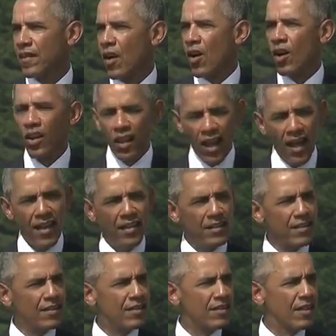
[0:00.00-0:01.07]
Our
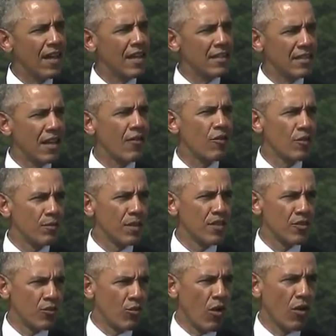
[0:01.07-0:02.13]
alliance has never been
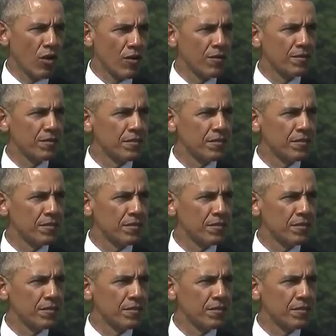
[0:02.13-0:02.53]
stronger.